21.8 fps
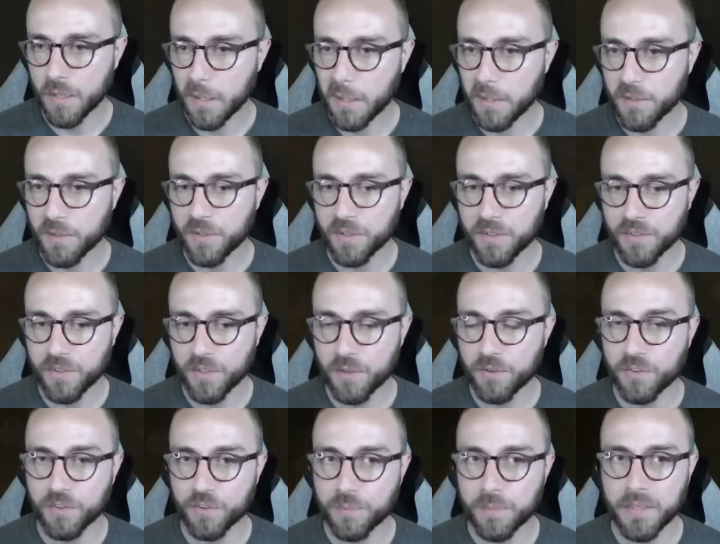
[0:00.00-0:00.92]
Okay, it turns
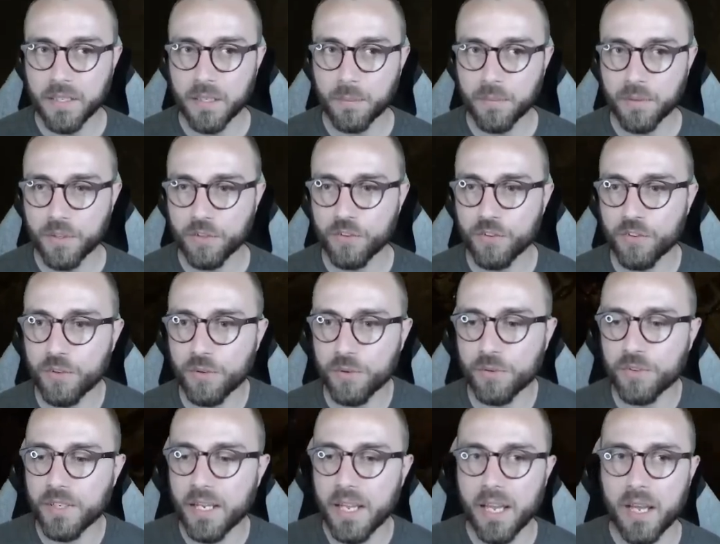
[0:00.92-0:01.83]
out just being able to
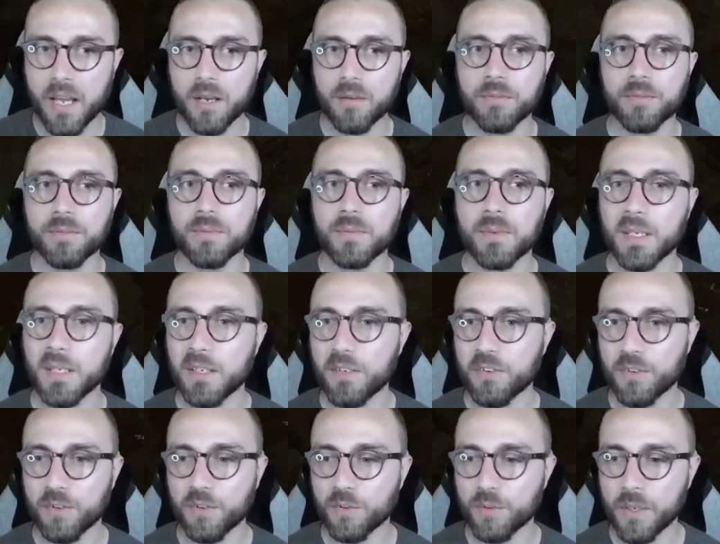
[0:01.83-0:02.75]
choose to have an
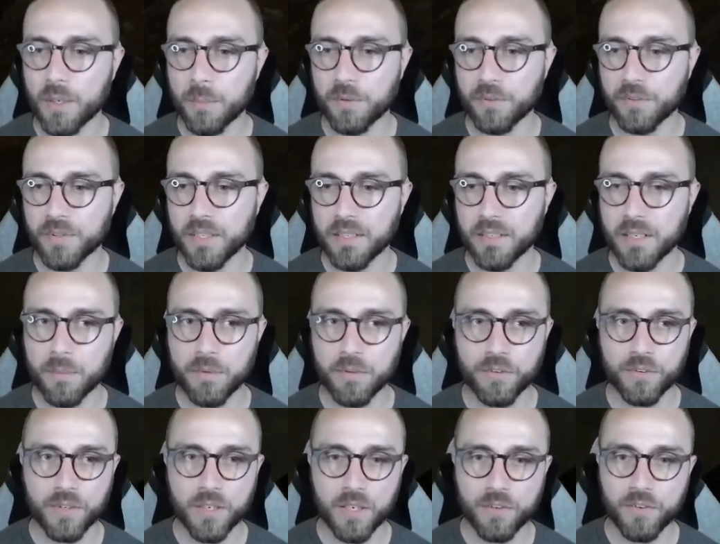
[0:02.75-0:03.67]
additional 20%
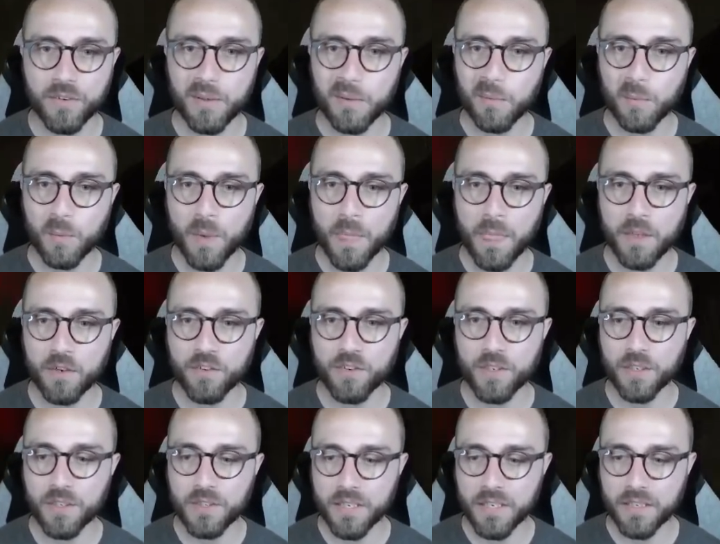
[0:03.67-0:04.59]
damage reduction with a
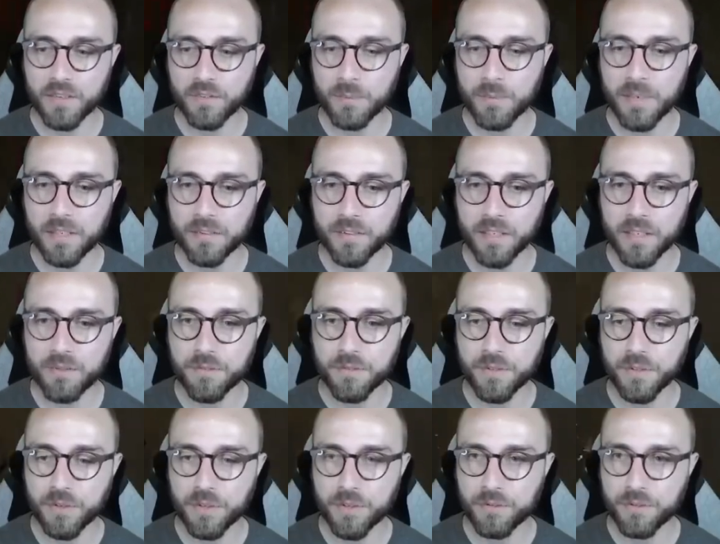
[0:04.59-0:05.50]
shield that has max
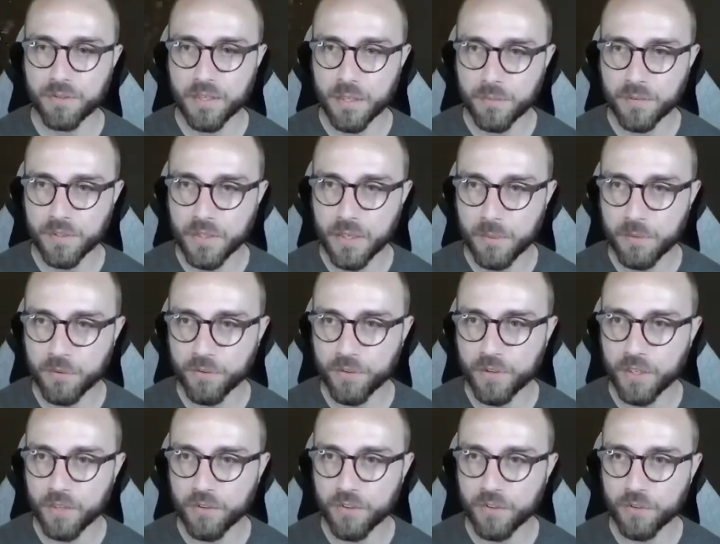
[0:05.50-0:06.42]
life and two different types of damage
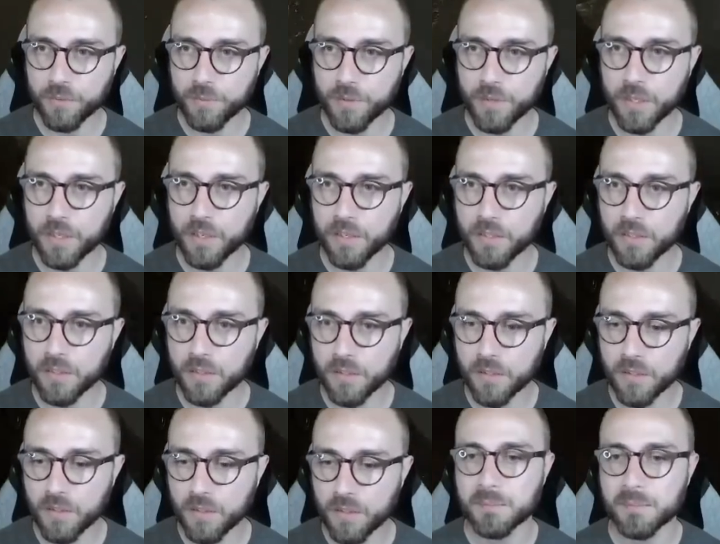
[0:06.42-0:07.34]
reduction is pretty good.
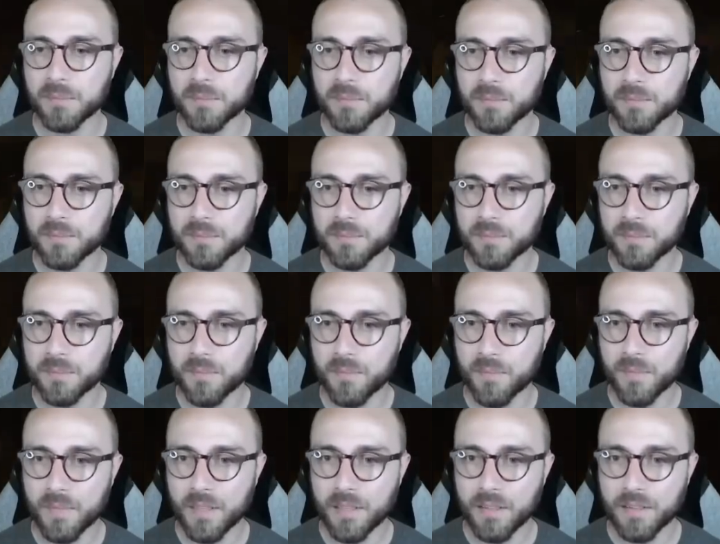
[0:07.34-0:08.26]

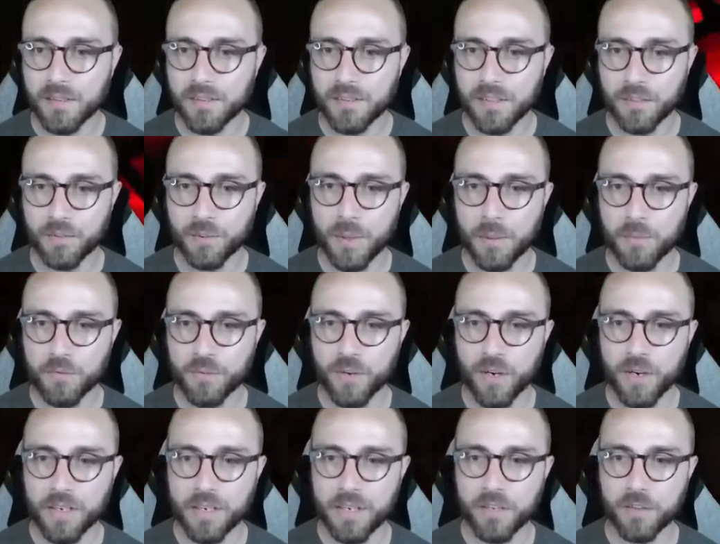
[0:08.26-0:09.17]
So that's where I'm
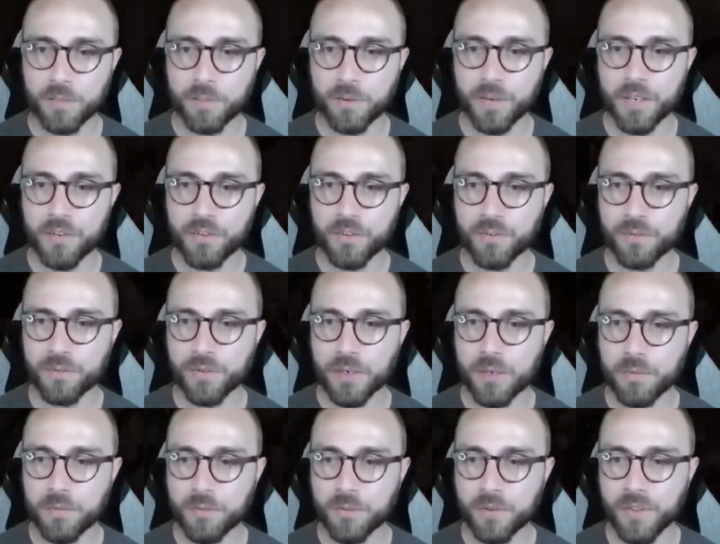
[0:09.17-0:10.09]
drawing inspiration
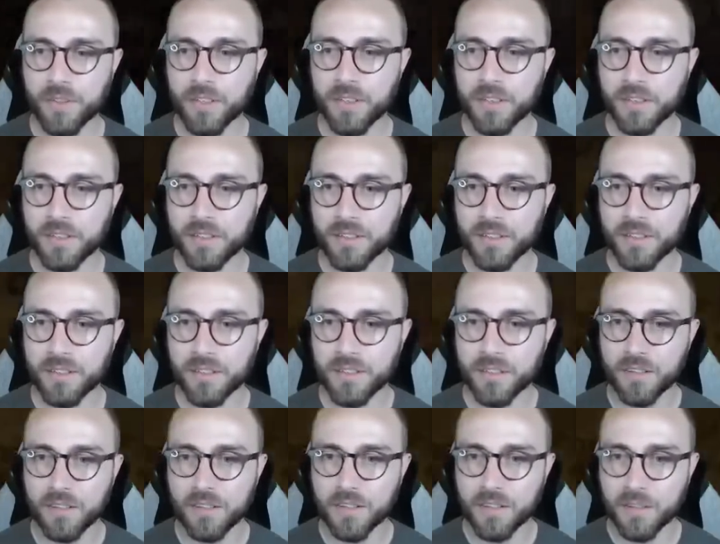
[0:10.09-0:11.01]
from for the
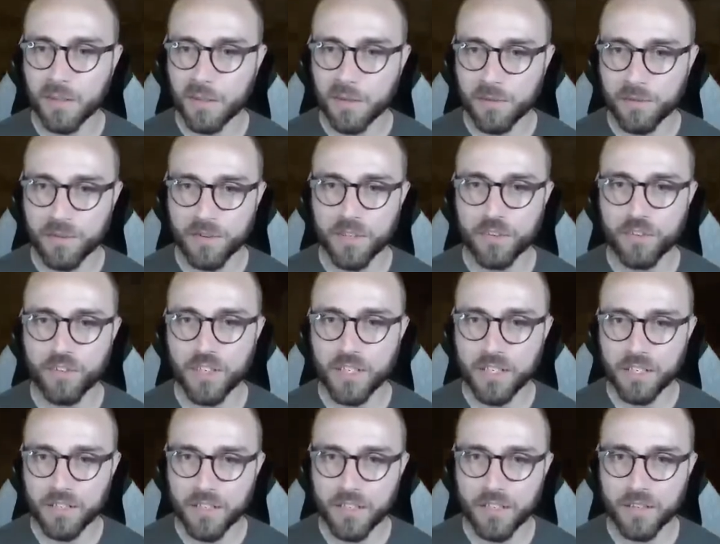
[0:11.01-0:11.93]
for the cheeky